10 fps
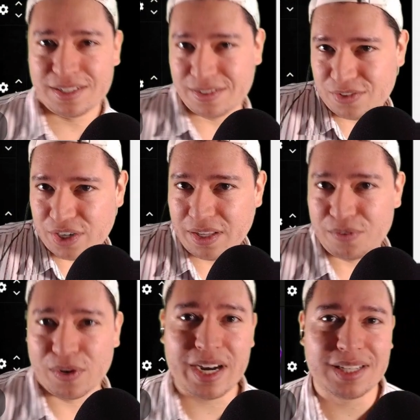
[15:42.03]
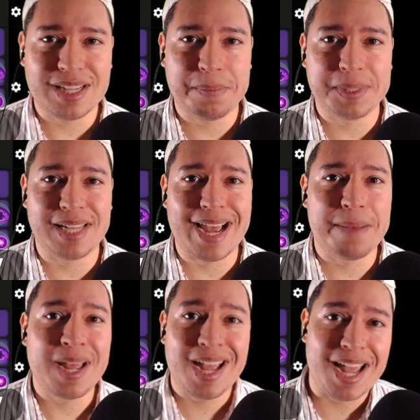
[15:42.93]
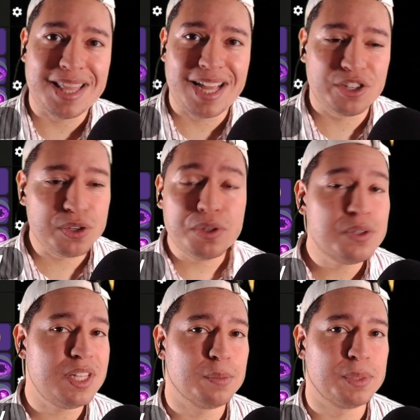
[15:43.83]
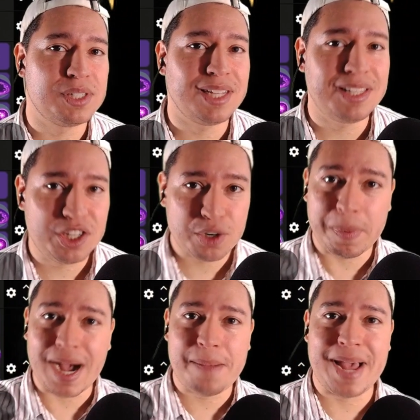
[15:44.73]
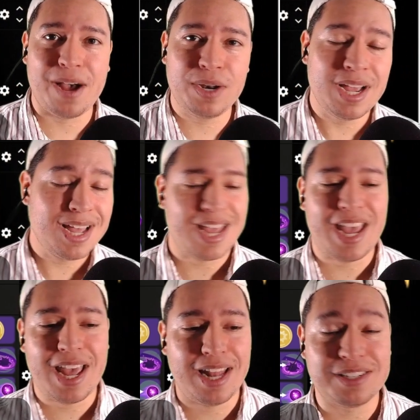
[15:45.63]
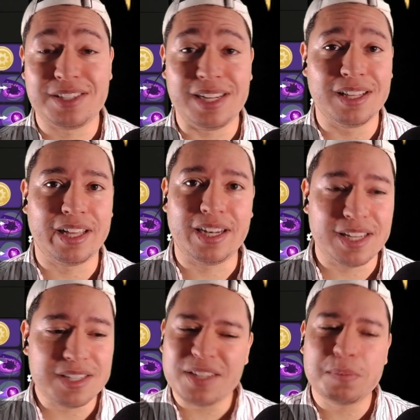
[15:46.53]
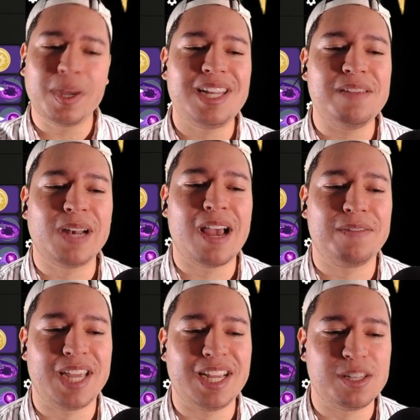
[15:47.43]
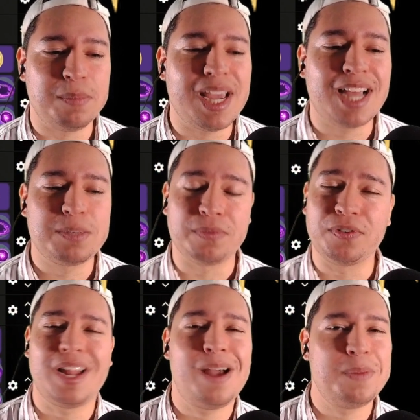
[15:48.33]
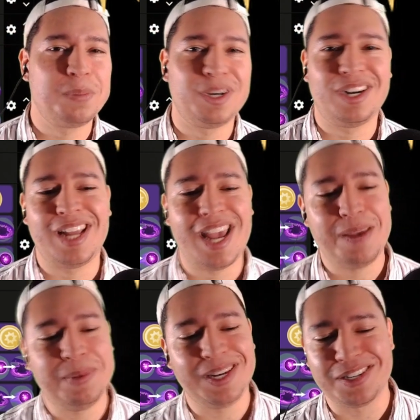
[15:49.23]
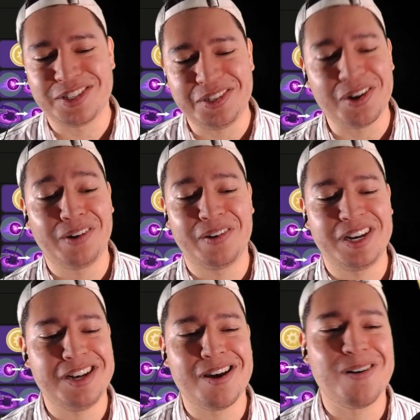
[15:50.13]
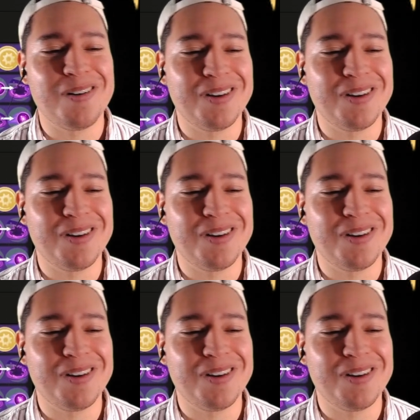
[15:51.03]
chilling right on top of Zap, and then as soon as you see the percentage, pop out and steal it. This might even have a case to be S, but for now I'm going to put it on A because you already know